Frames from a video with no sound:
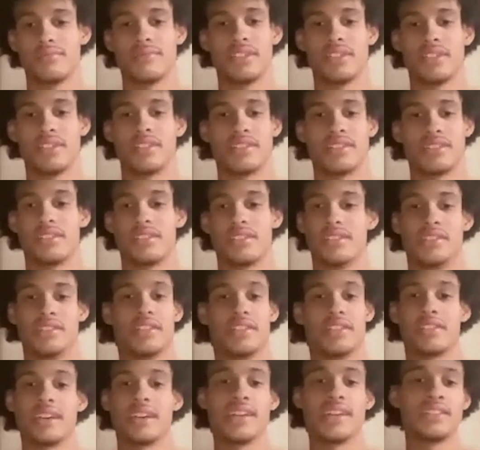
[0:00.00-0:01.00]
took
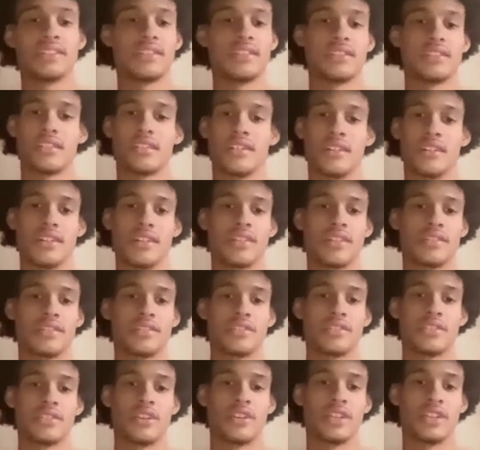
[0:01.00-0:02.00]
took that into
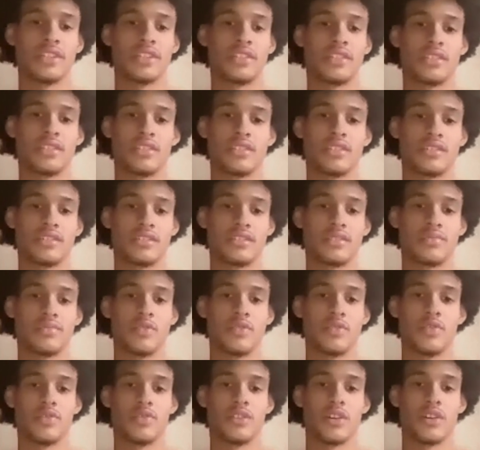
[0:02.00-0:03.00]
consideration and just
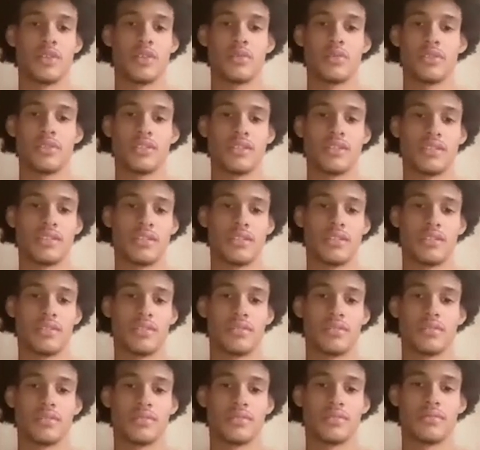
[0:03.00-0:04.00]
moved on with it and
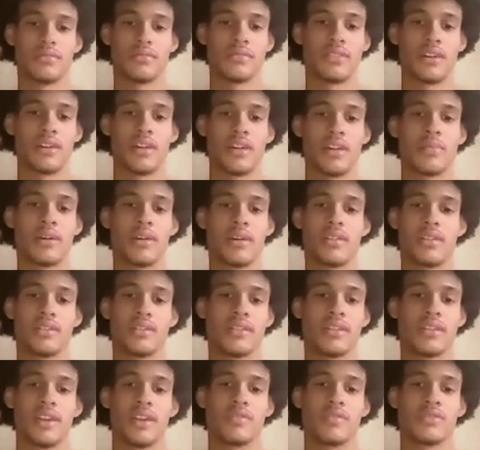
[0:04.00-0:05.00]
thought about
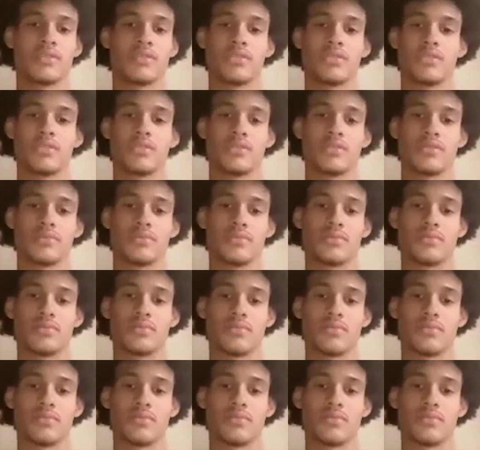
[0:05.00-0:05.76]
it ever since.